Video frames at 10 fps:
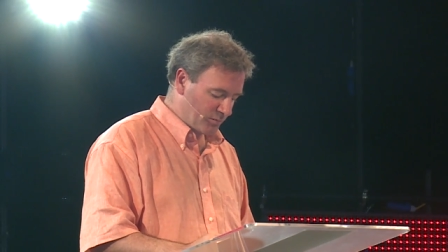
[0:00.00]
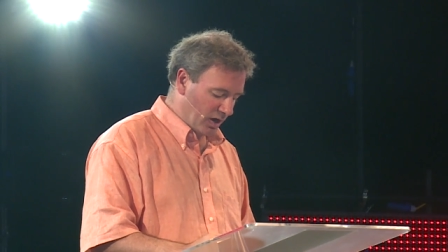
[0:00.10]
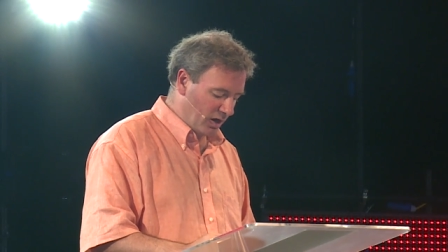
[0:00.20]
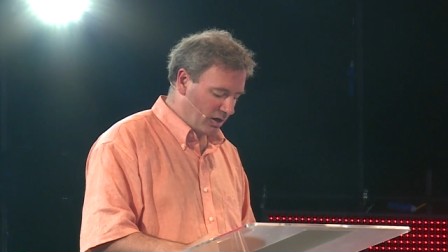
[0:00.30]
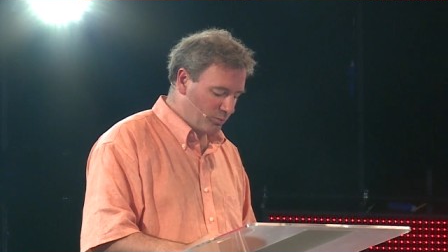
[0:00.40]

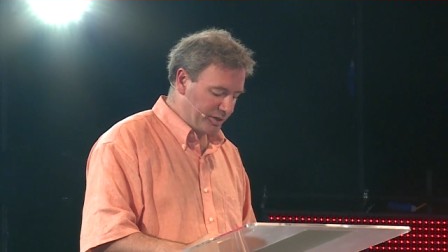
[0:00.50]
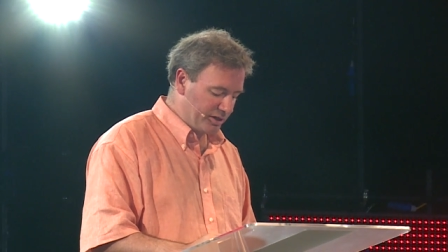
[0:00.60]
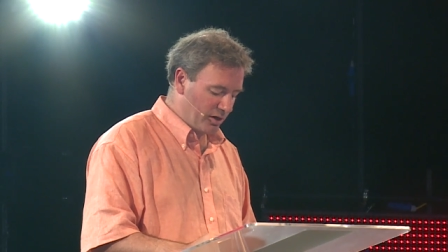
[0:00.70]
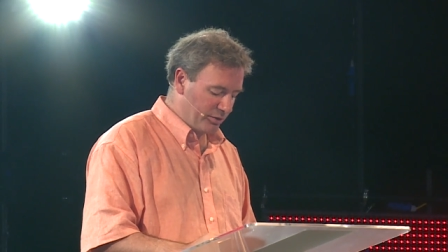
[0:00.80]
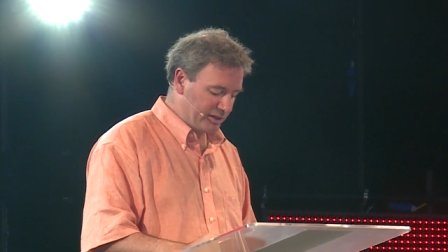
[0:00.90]
Are we
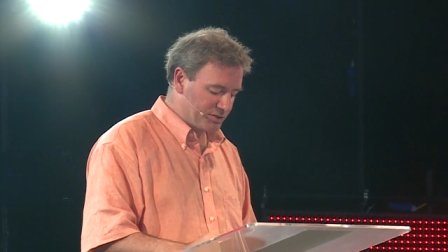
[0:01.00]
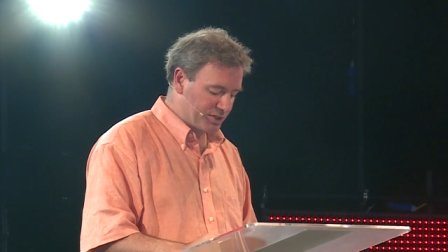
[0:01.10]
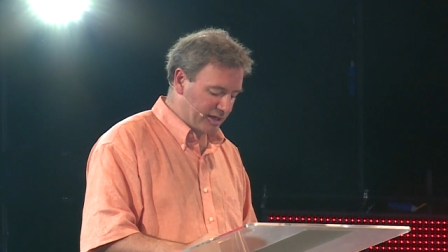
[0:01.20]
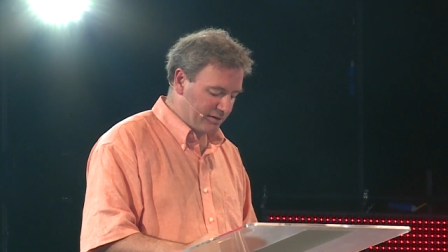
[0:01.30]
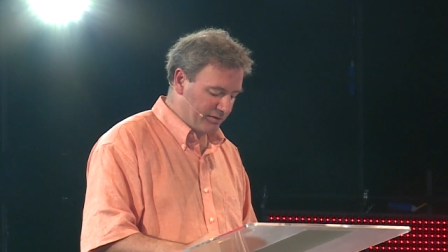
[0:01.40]
going
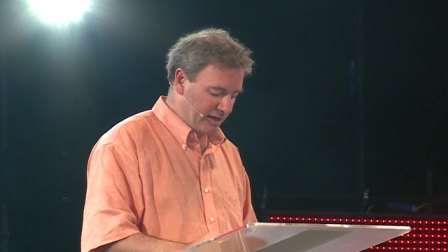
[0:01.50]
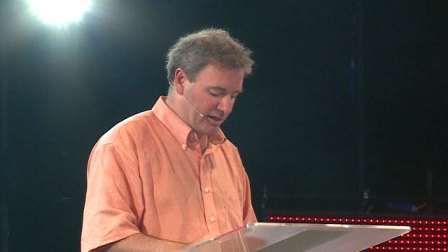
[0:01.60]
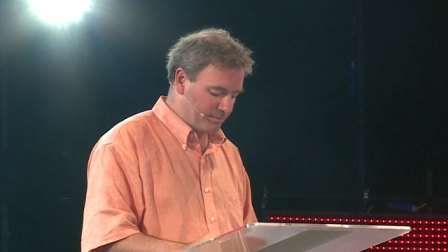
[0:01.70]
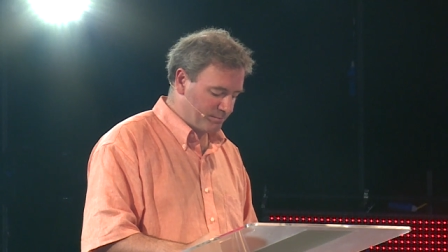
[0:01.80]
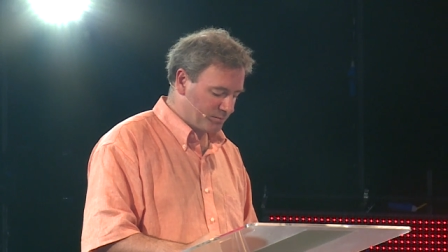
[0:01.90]
to give
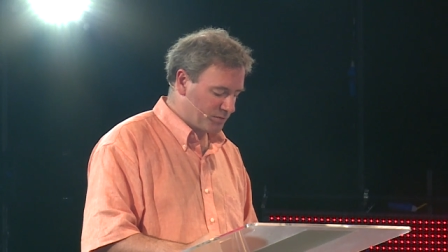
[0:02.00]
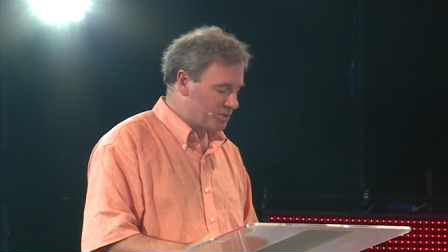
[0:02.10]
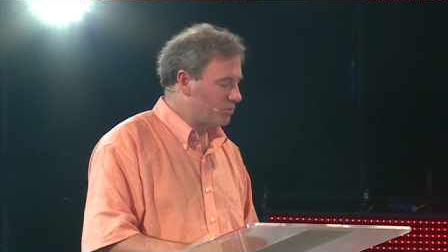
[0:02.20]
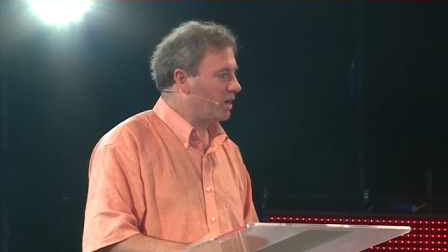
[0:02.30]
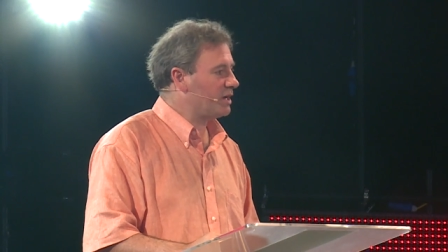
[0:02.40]
in
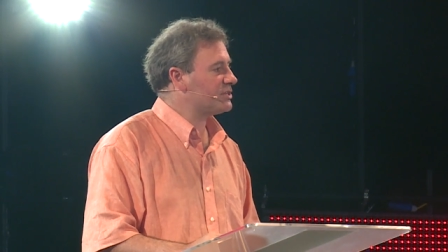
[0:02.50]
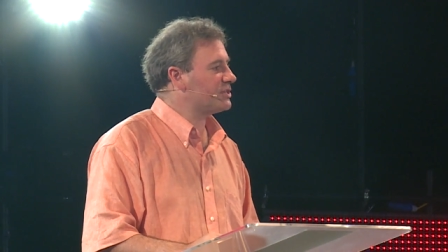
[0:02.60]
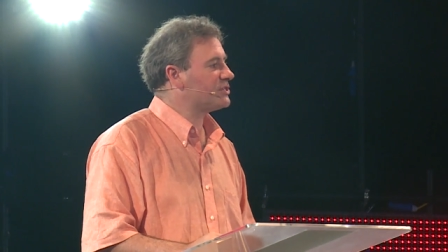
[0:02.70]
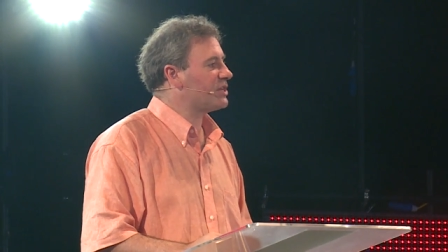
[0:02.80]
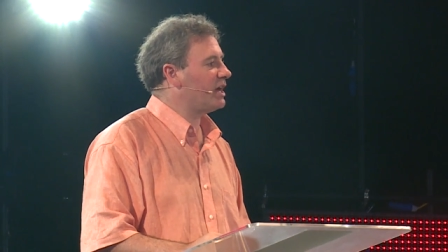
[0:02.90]
to our
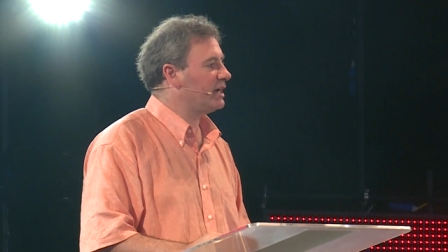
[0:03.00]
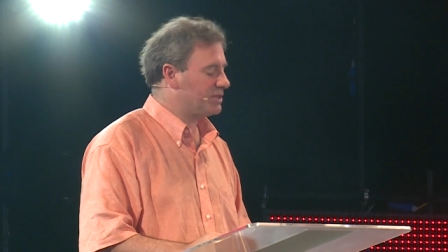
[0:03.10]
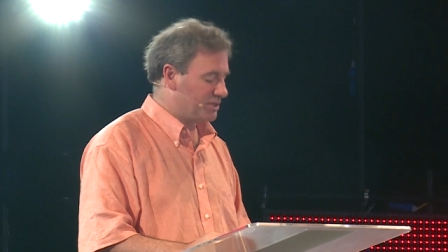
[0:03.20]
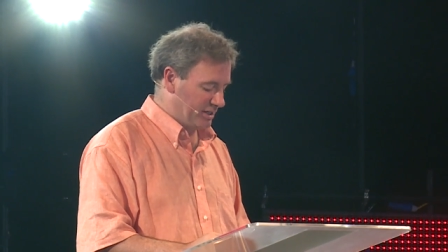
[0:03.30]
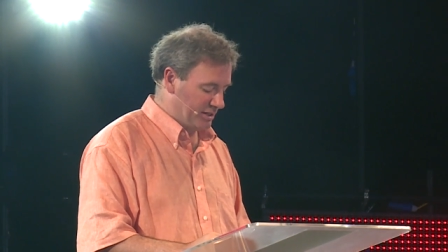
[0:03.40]

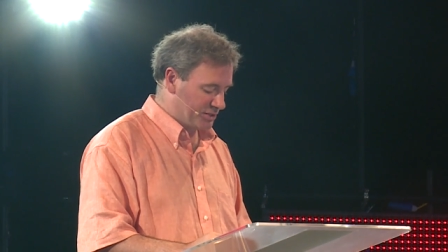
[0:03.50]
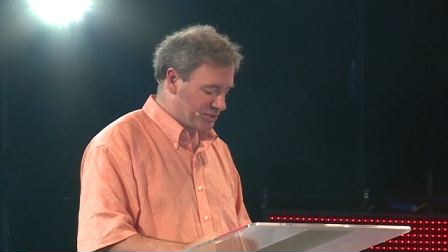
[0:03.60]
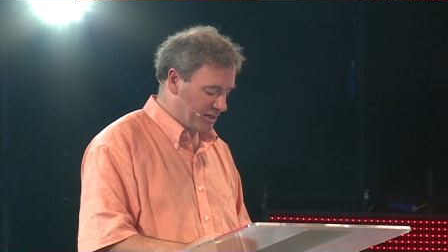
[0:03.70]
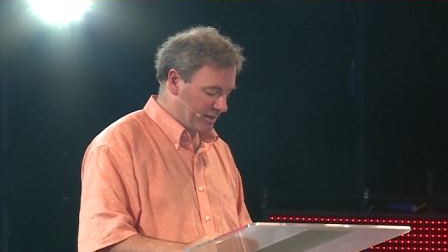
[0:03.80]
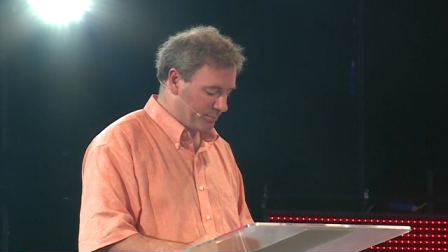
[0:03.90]

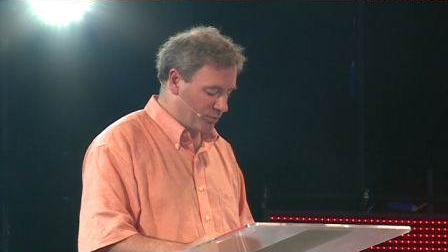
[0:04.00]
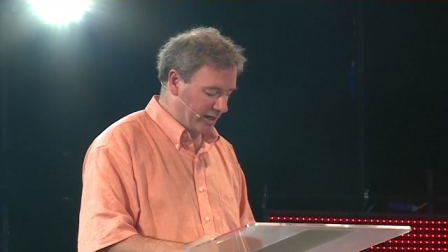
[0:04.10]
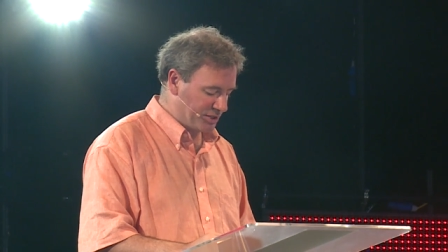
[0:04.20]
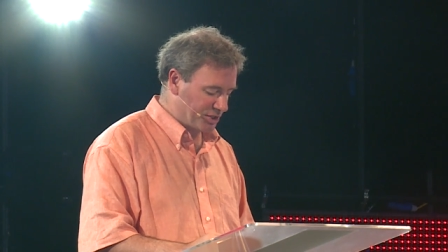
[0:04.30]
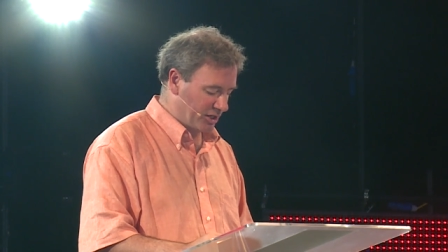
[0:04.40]
society's
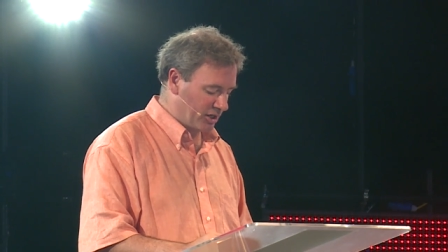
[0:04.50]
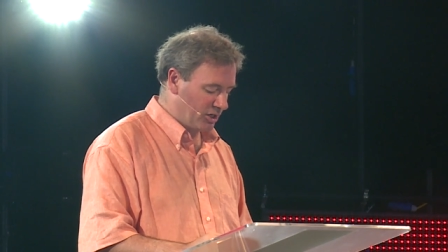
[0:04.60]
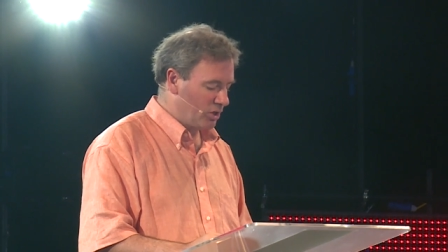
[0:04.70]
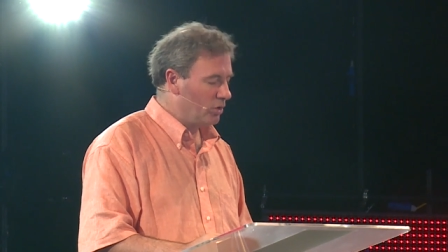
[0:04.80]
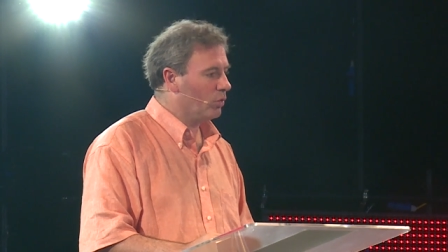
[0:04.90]
pressure
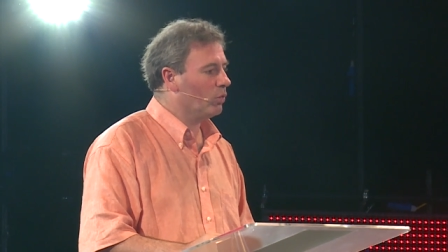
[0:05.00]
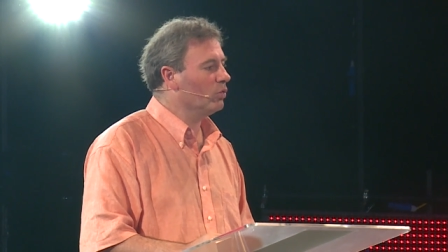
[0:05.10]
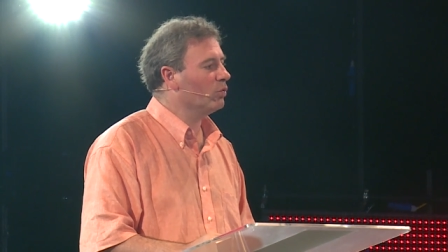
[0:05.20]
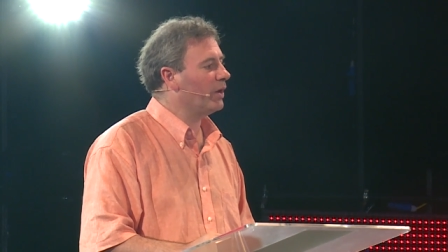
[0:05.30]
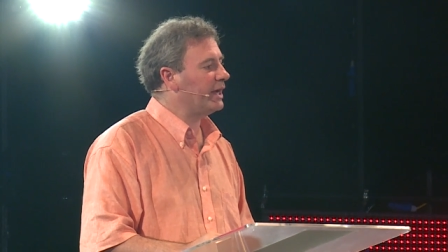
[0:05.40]

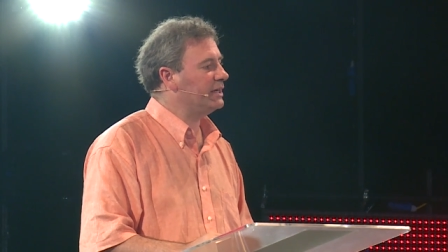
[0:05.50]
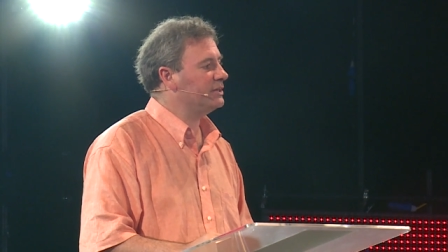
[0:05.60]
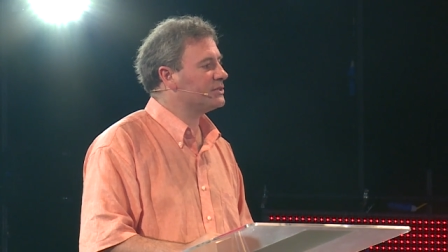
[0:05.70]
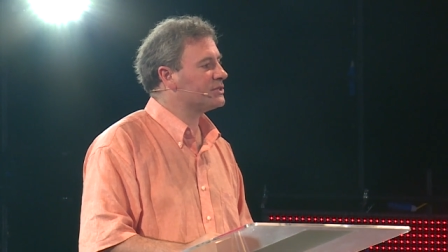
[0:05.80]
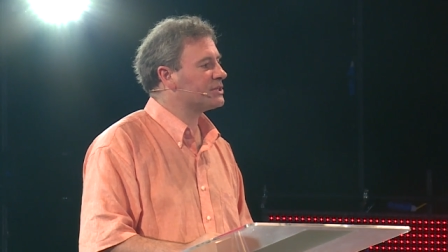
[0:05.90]

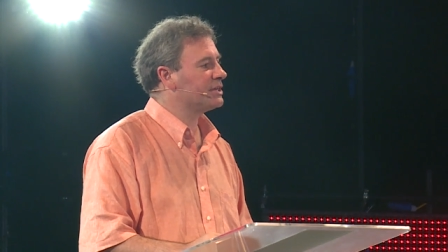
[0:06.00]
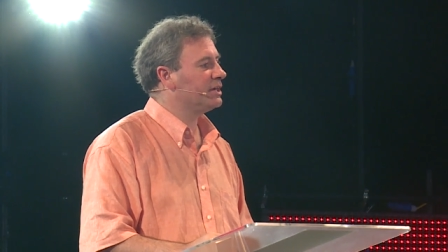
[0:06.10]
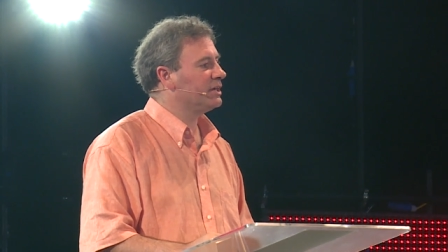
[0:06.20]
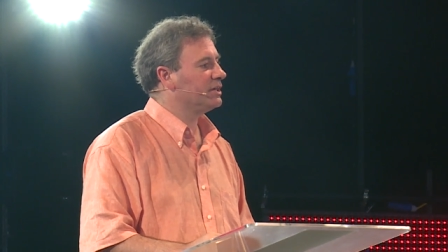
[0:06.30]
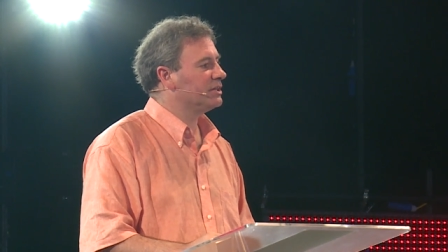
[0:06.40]
always
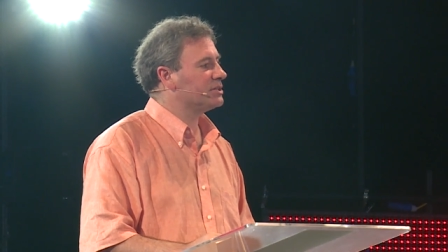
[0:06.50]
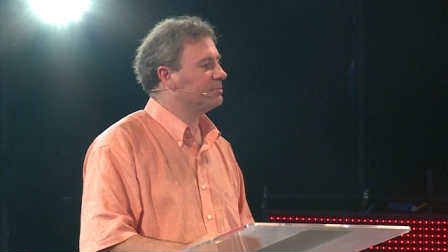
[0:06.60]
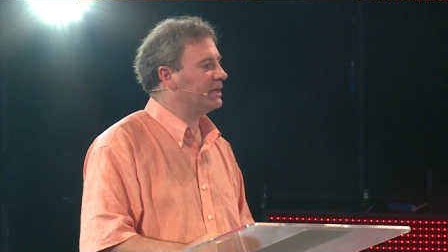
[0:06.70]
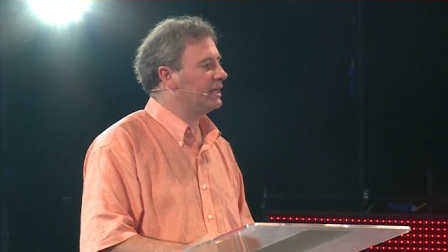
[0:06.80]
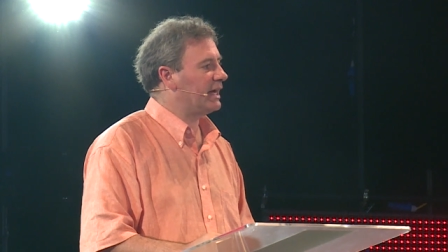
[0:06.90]
to
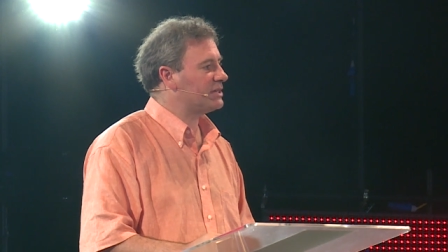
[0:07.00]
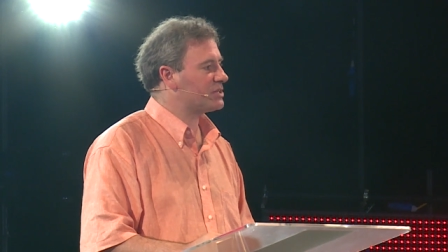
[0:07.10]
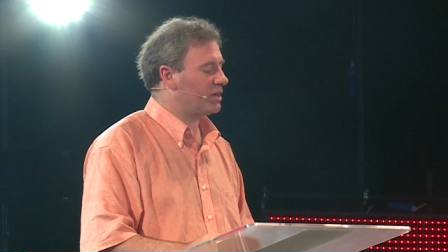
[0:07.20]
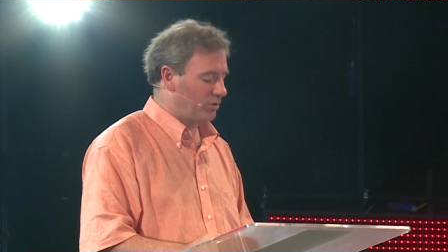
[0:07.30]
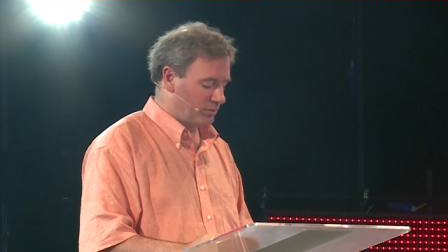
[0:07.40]
be
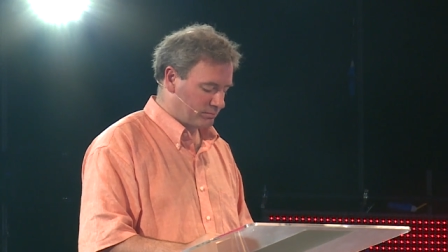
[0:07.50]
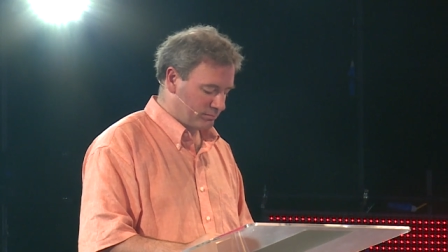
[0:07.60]
Laszlo?